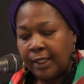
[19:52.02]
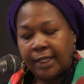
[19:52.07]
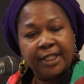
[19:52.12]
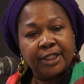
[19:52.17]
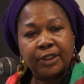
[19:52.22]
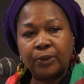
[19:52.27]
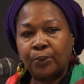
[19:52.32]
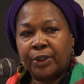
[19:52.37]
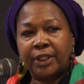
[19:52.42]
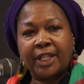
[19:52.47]

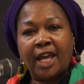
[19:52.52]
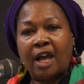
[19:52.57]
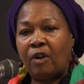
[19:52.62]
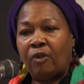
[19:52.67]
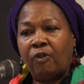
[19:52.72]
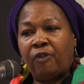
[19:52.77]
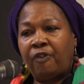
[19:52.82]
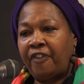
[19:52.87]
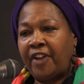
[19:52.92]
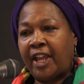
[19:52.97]
is
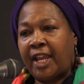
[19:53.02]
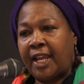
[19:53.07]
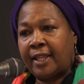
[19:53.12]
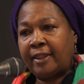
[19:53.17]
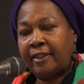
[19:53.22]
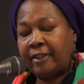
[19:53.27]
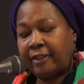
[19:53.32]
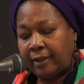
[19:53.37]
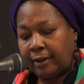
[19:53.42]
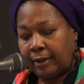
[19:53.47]
without
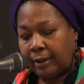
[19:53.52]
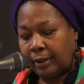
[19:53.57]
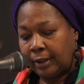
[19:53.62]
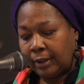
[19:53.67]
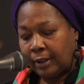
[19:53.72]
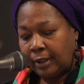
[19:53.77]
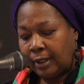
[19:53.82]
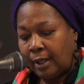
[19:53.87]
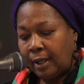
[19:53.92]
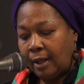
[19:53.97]
faith.
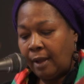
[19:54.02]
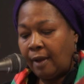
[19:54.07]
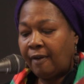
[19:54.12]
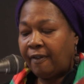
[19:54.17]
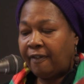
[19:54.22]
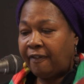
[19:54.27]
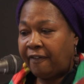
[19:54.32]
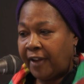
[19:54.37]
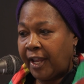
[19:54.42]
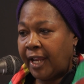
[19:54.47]

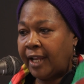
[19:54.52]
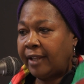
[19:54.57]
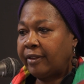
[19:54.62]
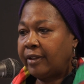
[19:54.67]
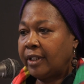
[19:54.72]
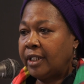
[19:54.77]
Faith